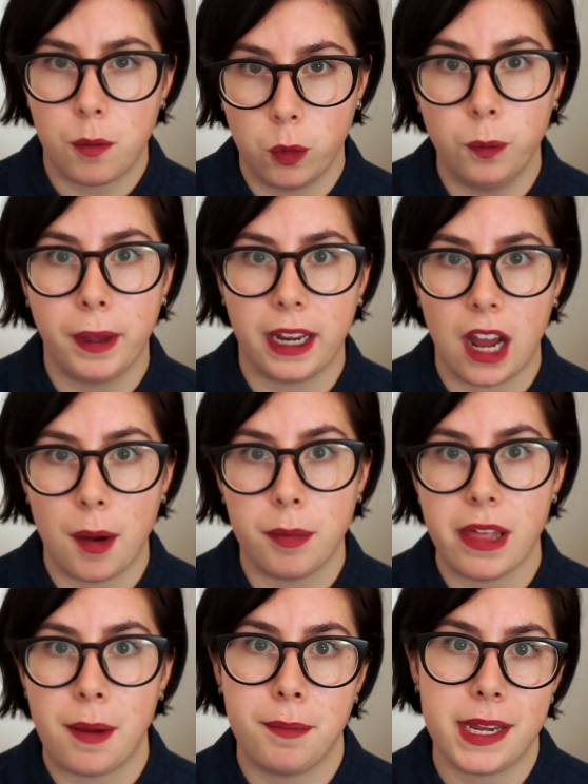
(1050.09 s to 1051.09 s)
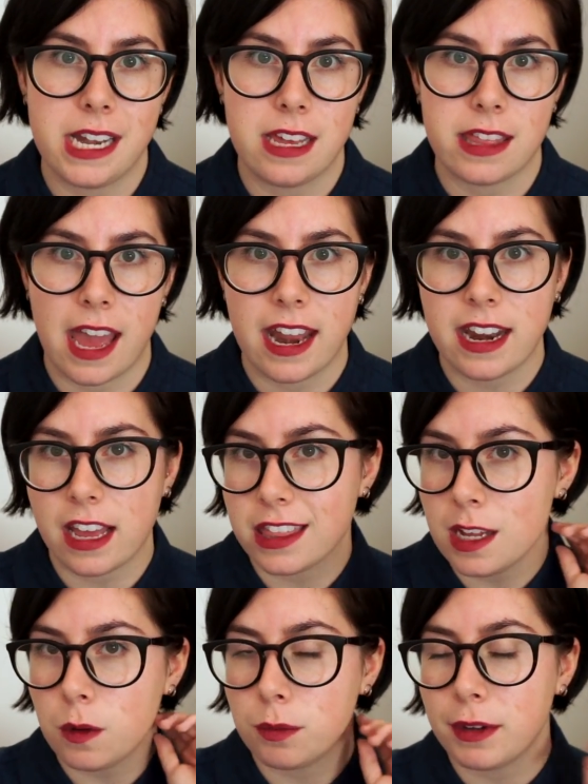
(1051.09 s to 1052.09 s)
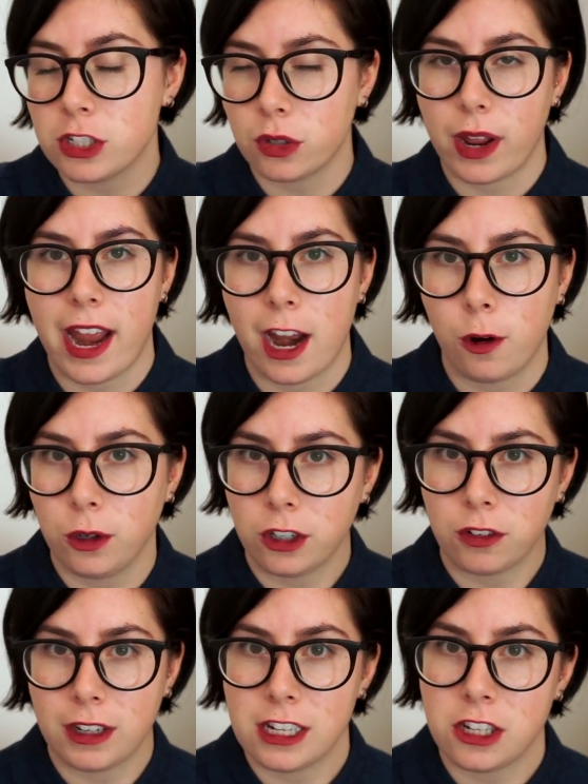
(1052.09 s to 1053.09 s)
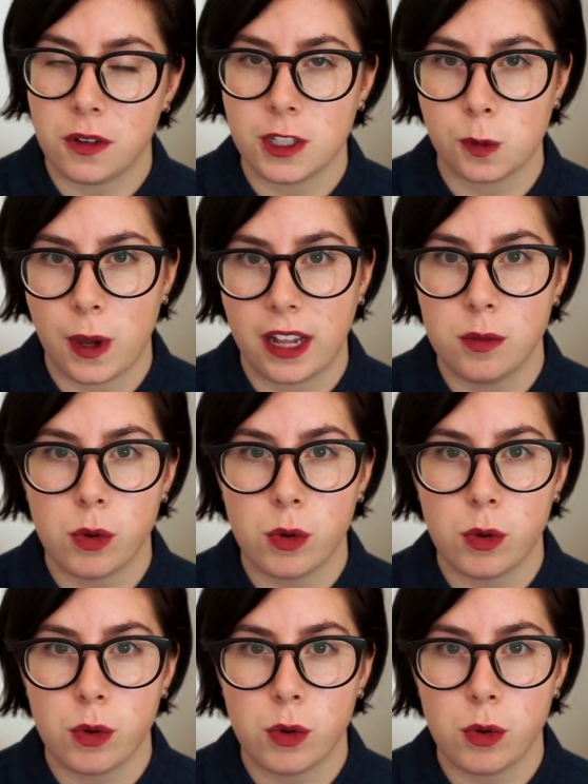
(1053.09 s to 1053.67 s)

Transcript: We'll pick up that beanie then. I think with my short hair, it will look really cute as well.